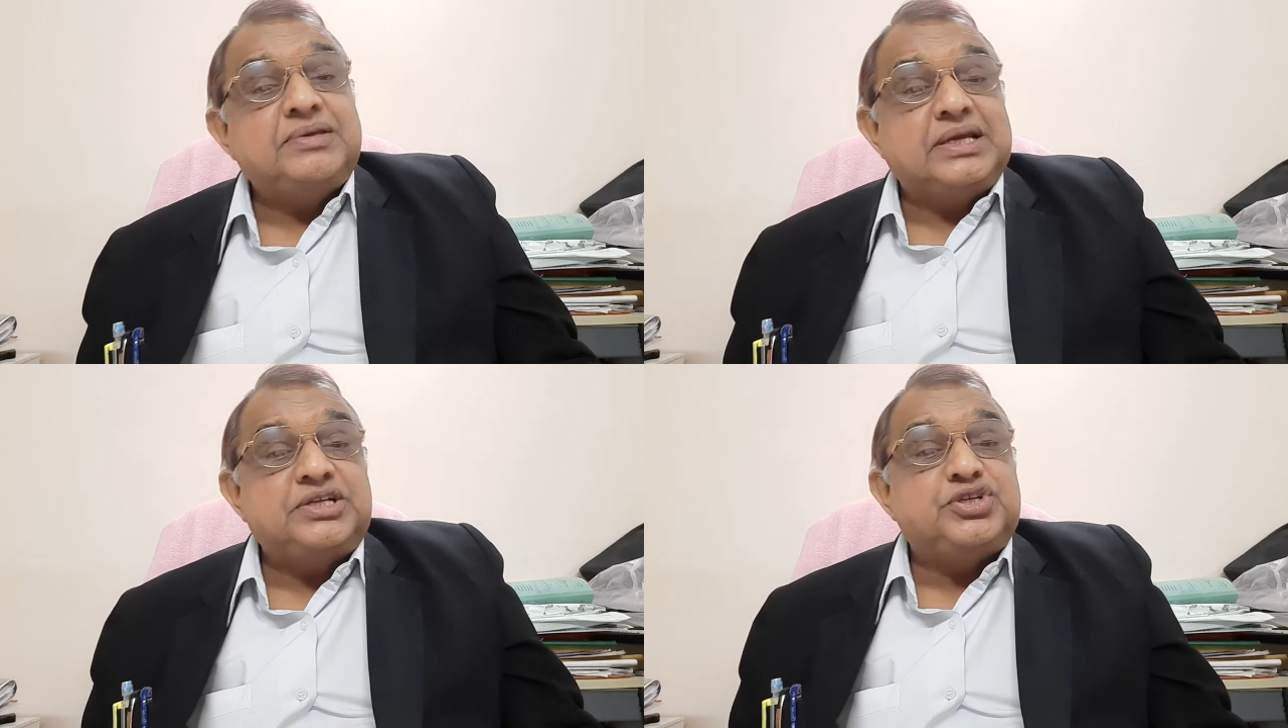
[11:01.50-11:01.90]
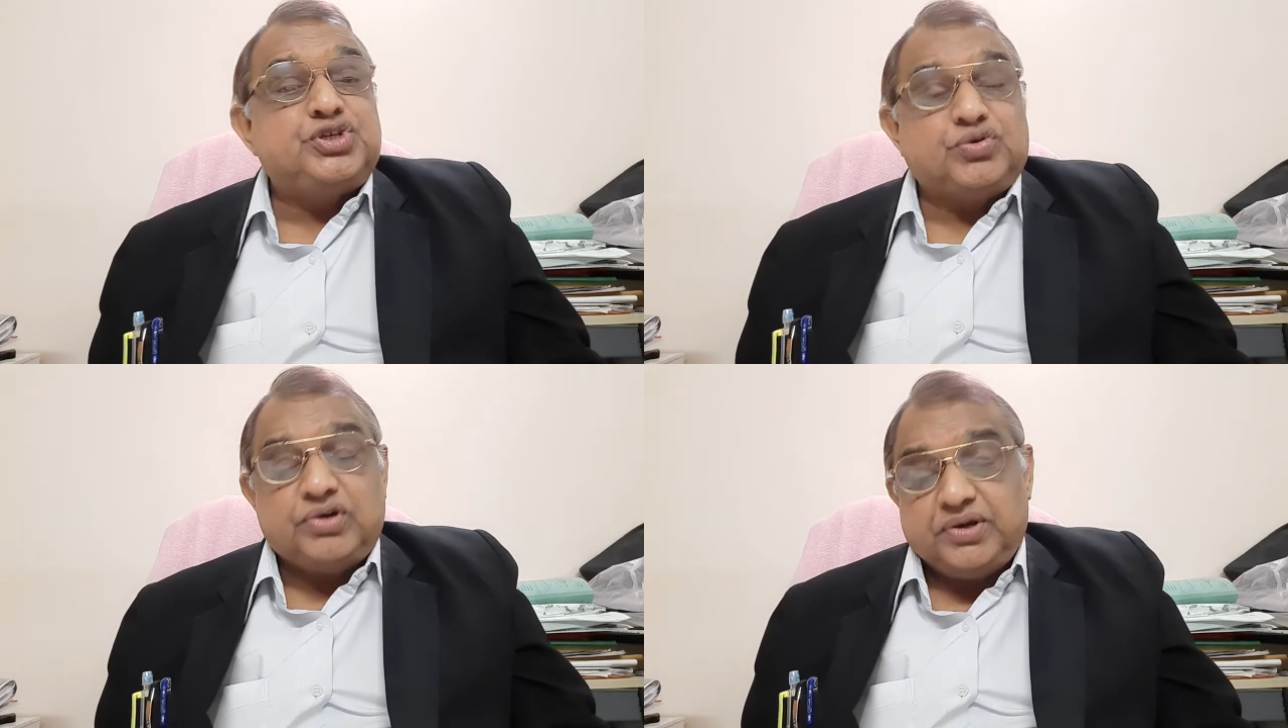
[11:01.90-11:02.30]
I
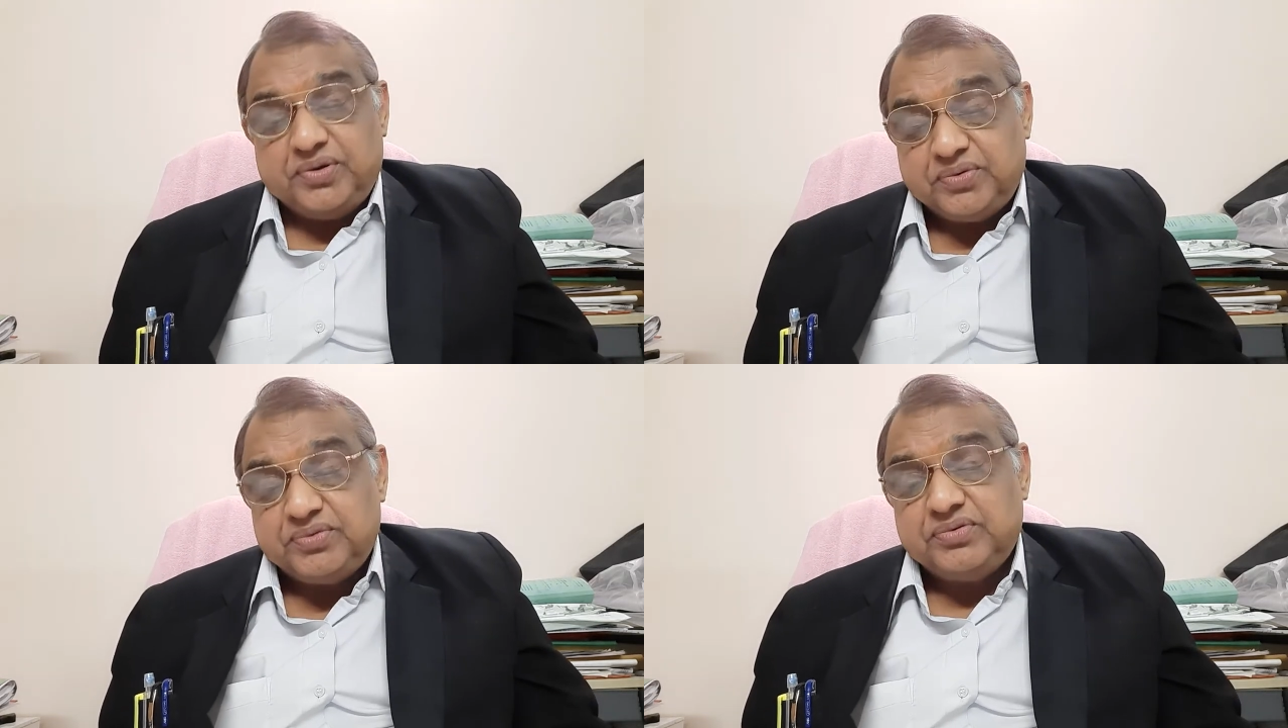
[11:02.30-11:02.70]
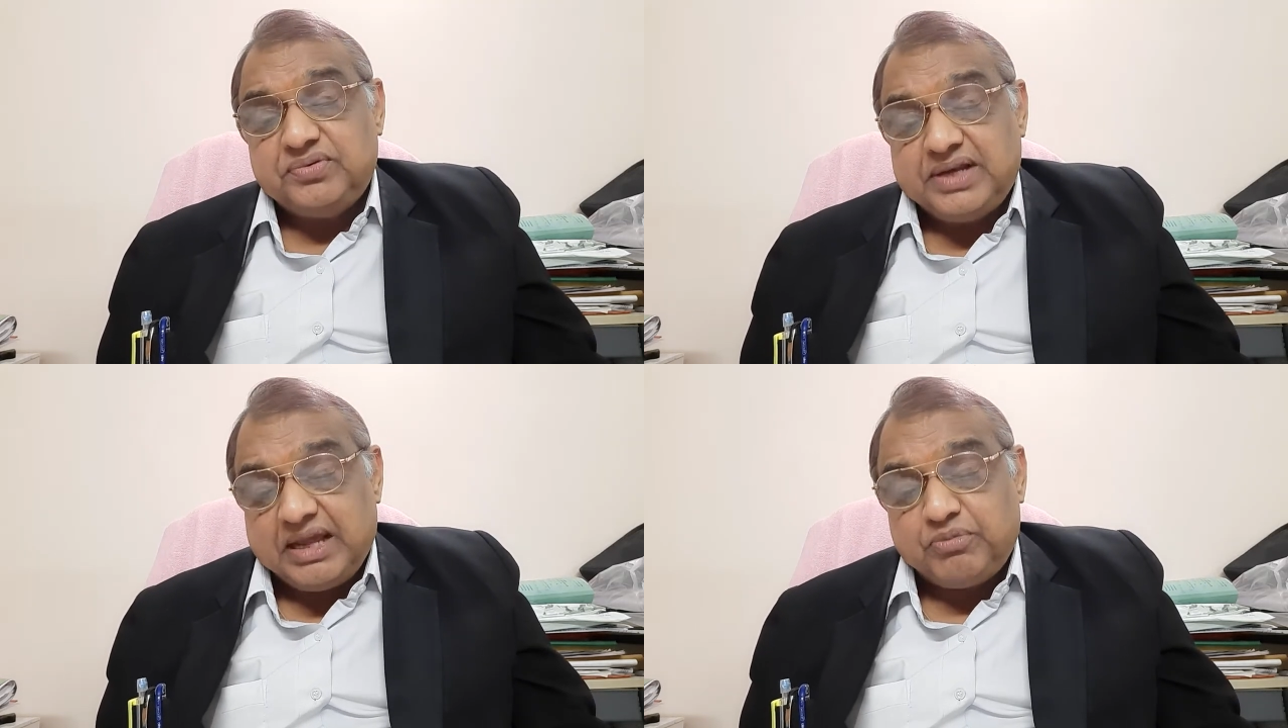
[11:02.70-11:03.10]
told you,
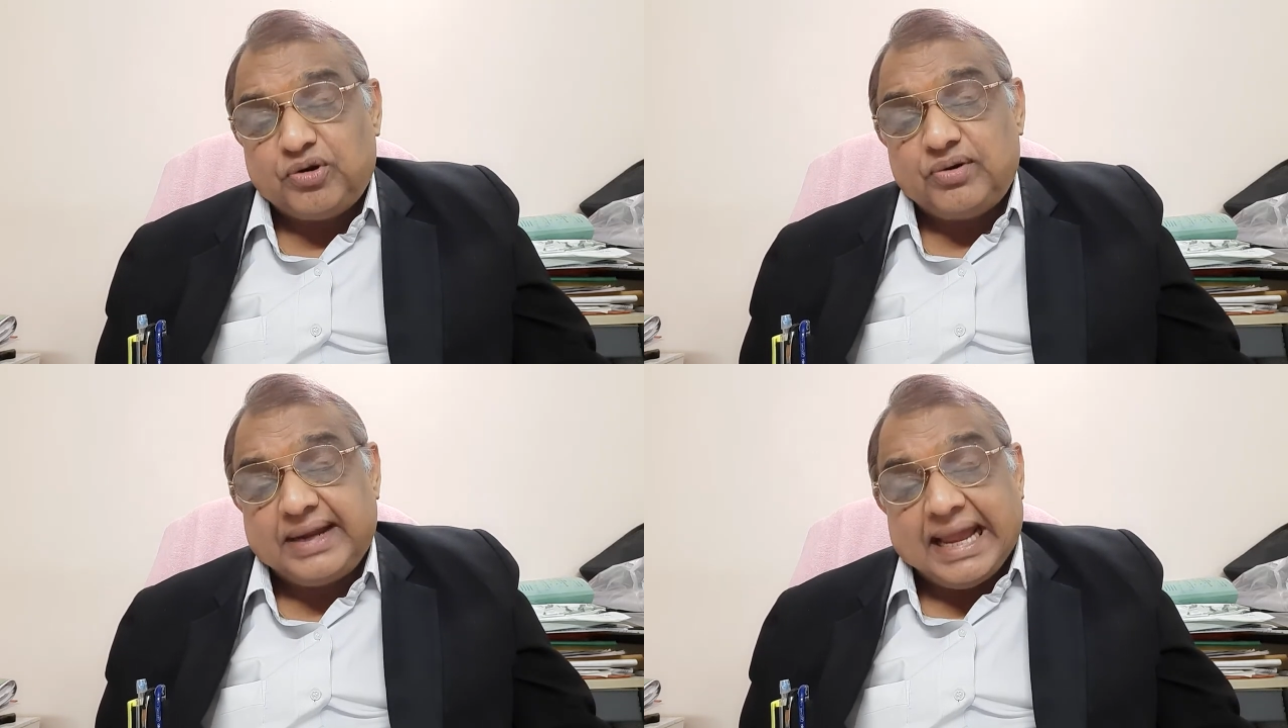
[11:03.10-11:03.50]
nemo